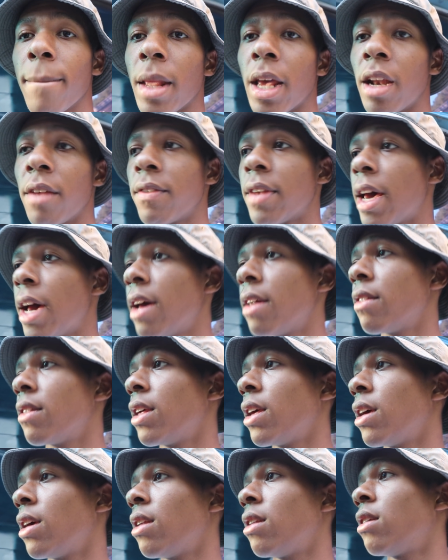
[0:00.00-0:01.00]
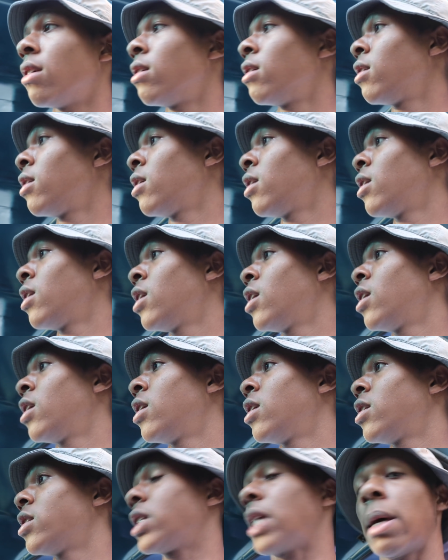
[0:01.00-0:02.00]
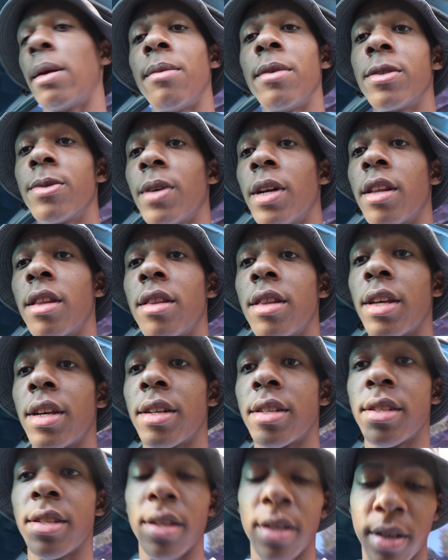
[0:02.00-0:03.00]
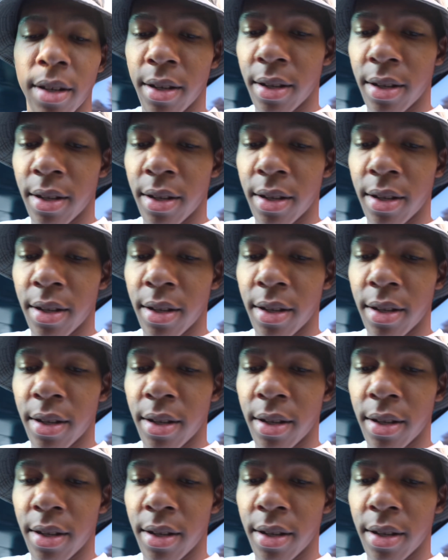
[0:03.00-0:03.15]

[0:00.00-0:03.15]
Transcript: And if not, then time to mess with other things.